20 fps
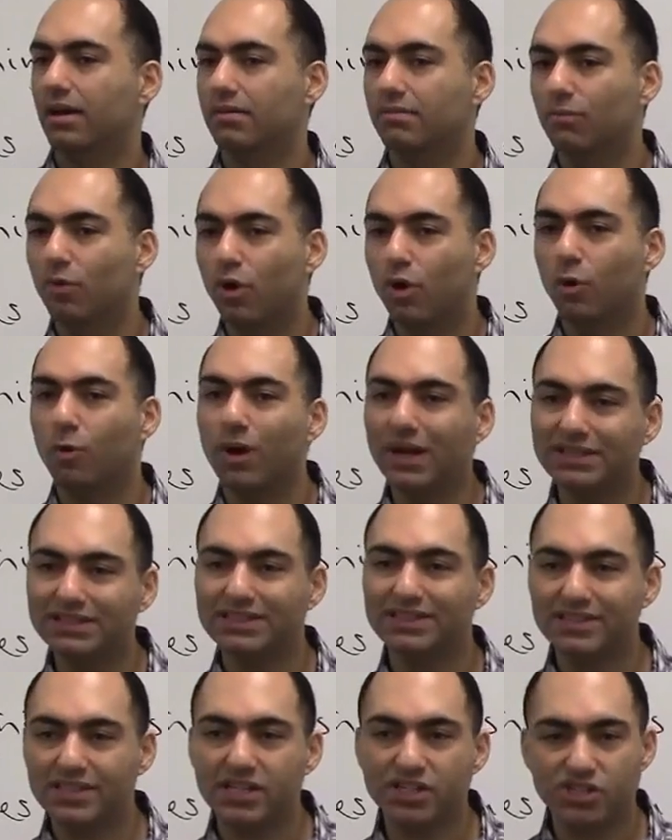what
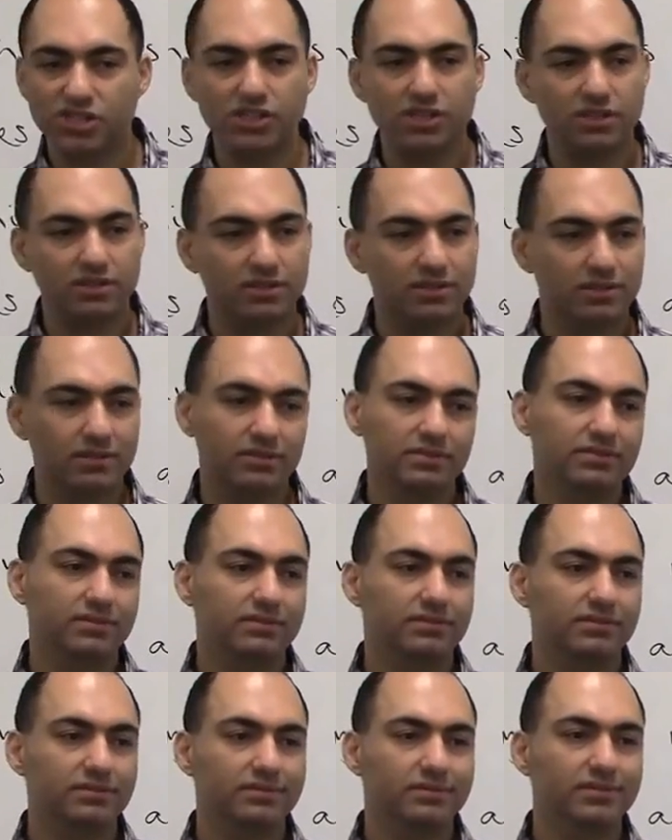discussion?
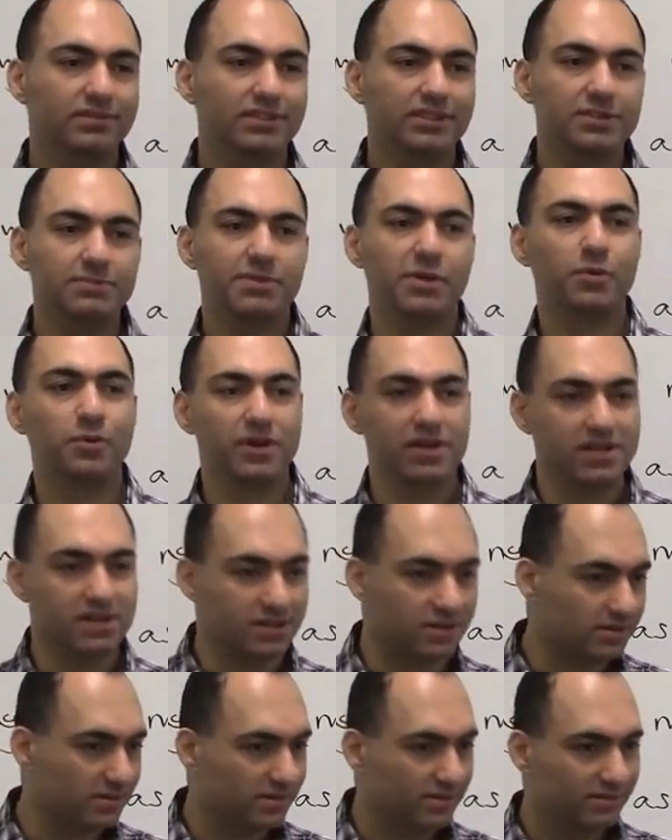Give me a word
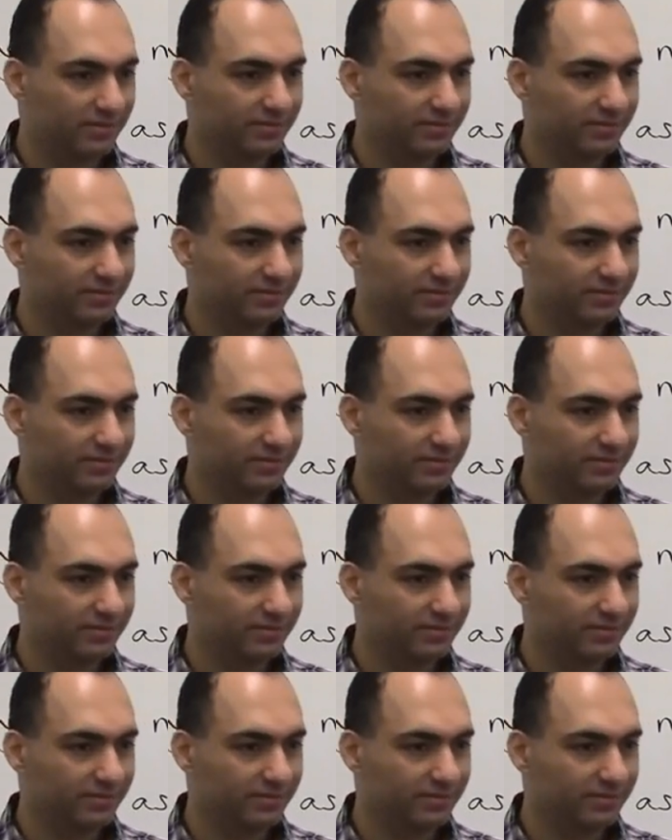here.